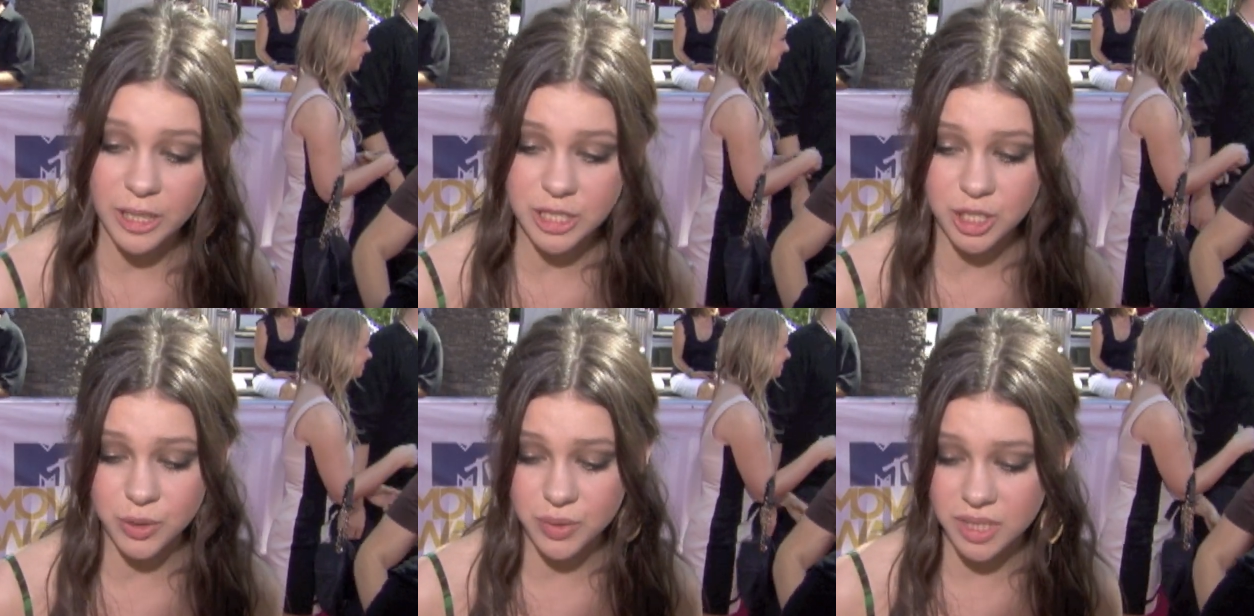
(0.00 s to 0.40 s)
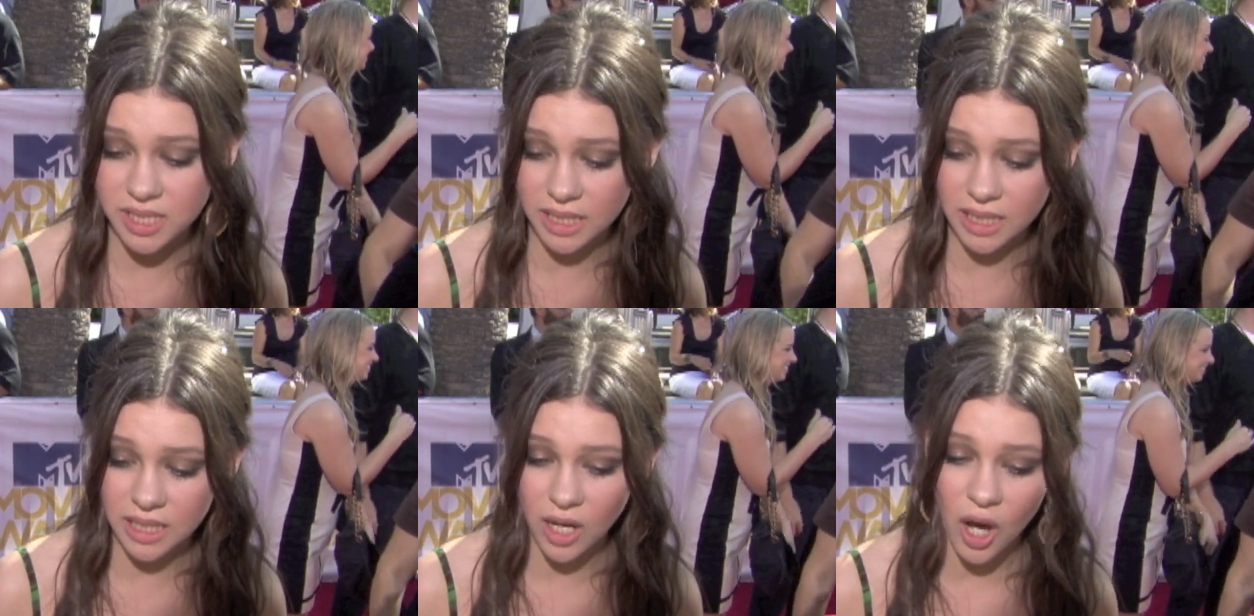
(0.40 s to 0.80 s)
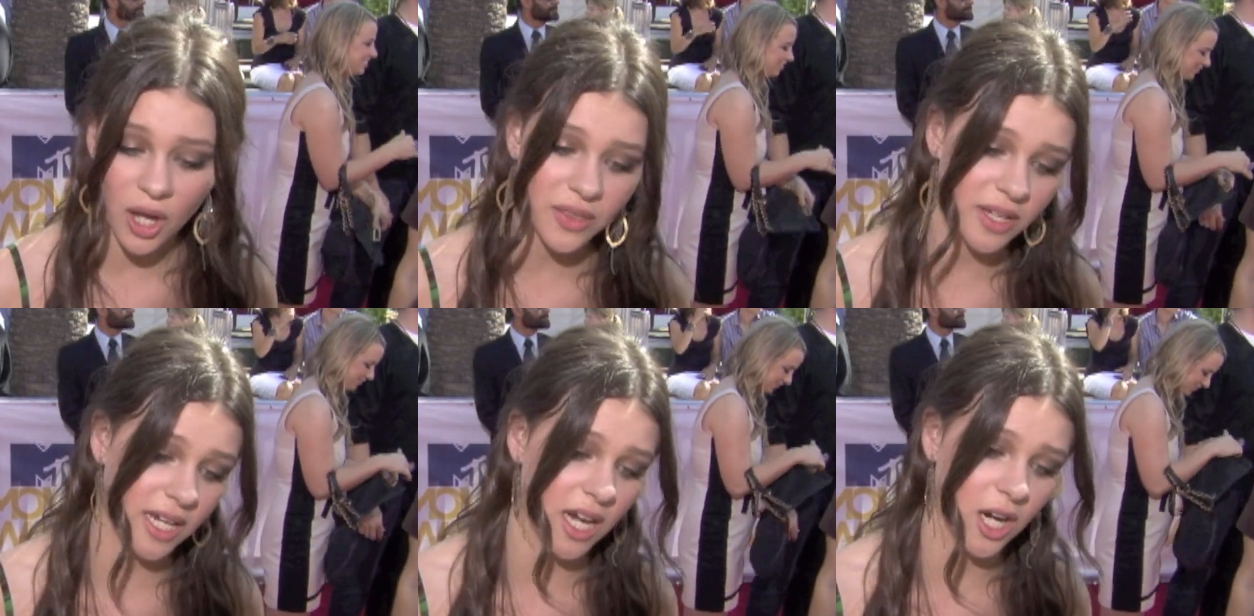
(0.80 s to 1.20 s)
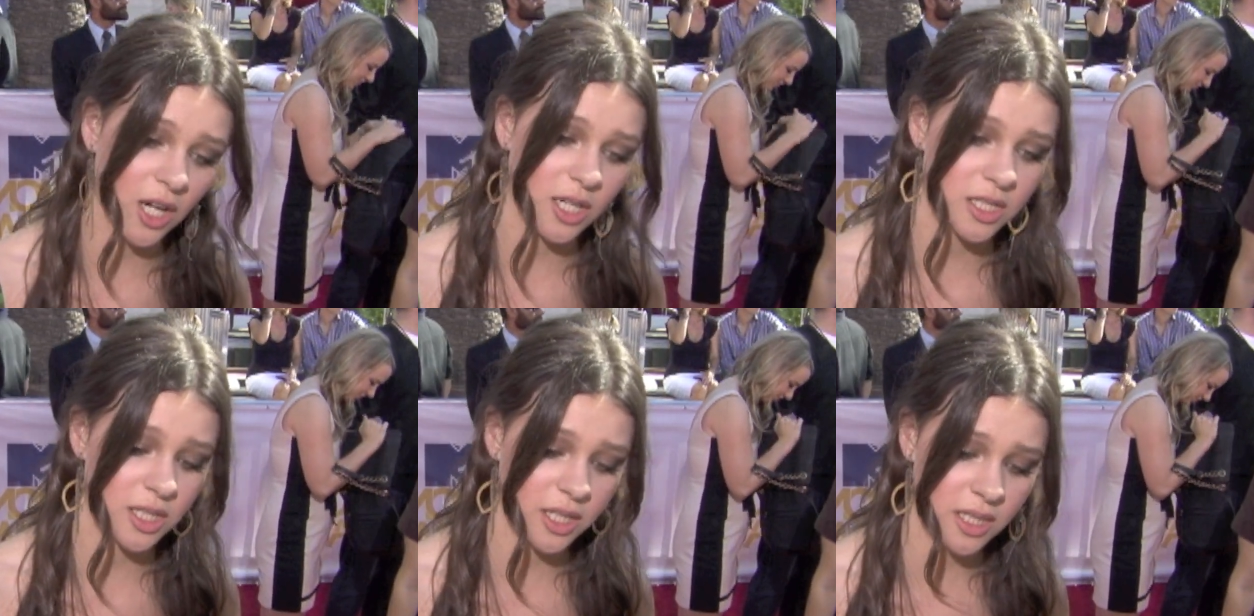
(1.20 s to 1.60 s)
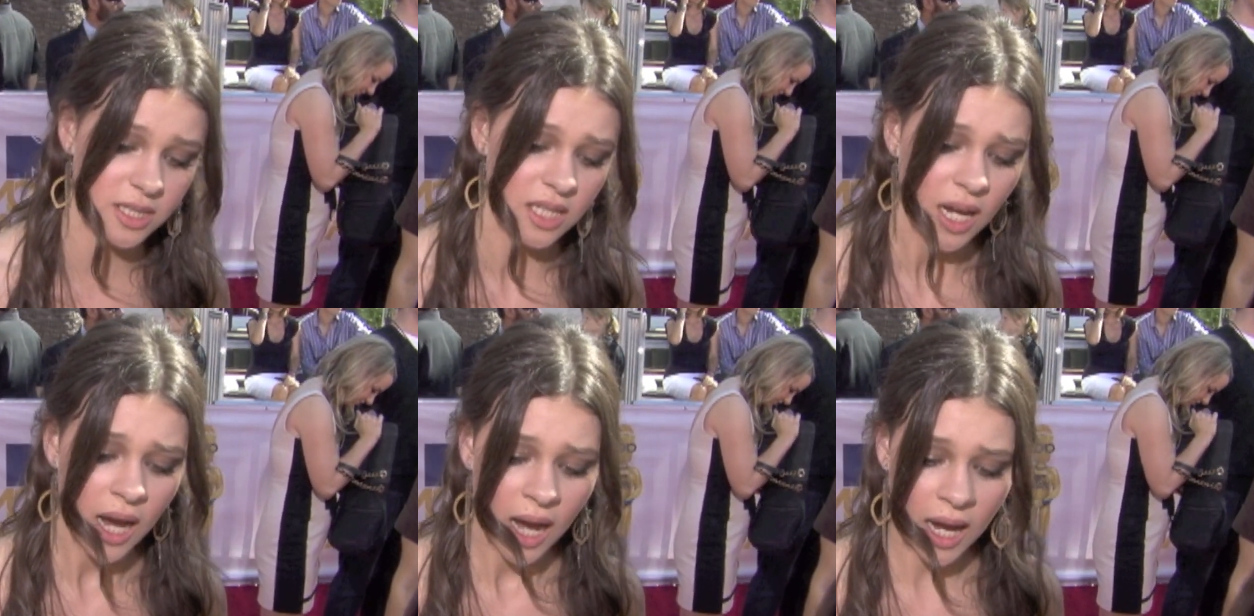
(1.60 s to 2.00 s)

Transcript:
Speaker 1: but you see all the characters.